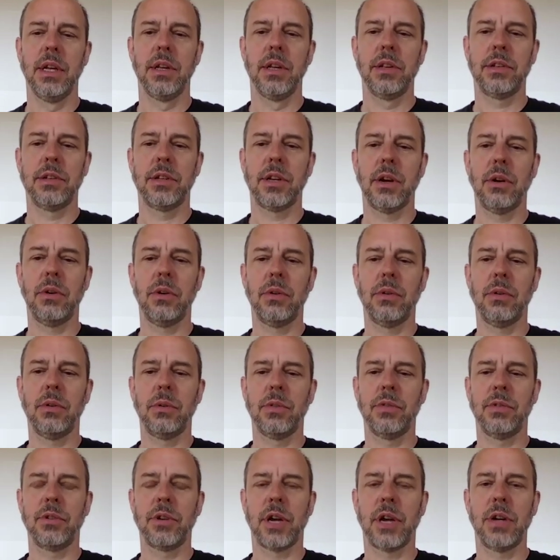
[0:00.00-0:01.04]
So
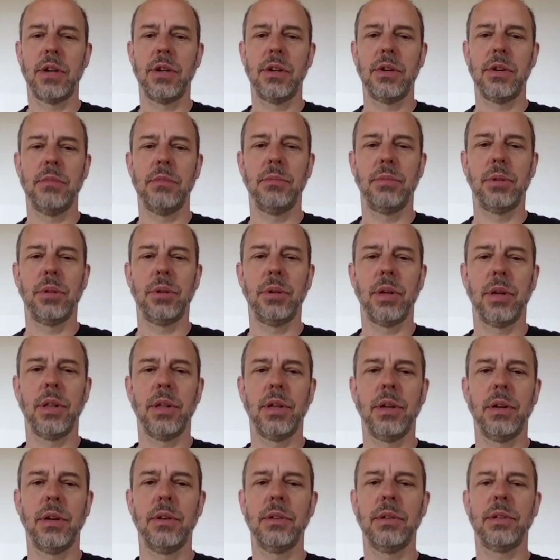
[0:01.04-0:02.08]
we've tried to employ
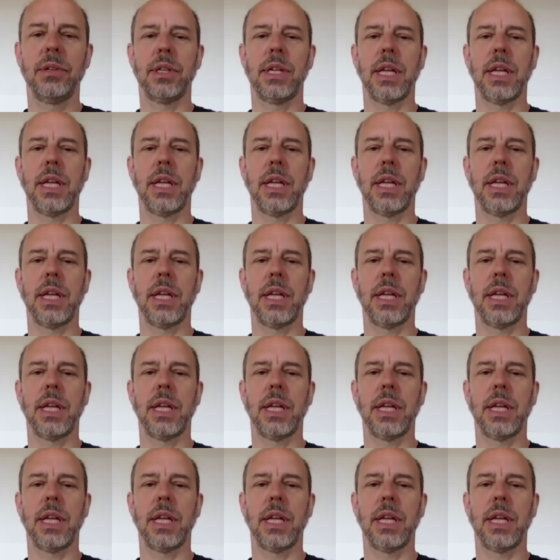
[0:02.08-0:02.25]
those